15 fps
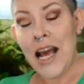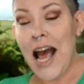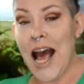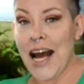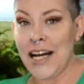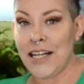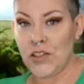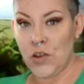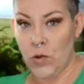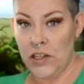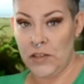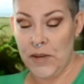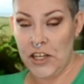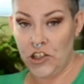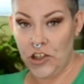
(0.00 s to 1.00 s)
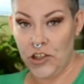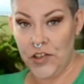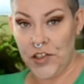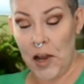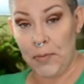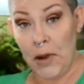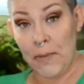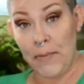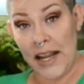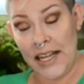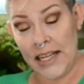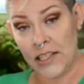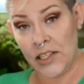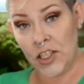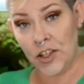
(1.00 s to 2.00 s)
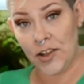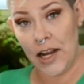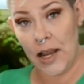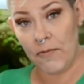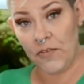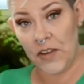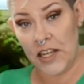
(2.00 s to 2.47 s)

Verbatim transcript: As always, make sure you stop by my Instagram,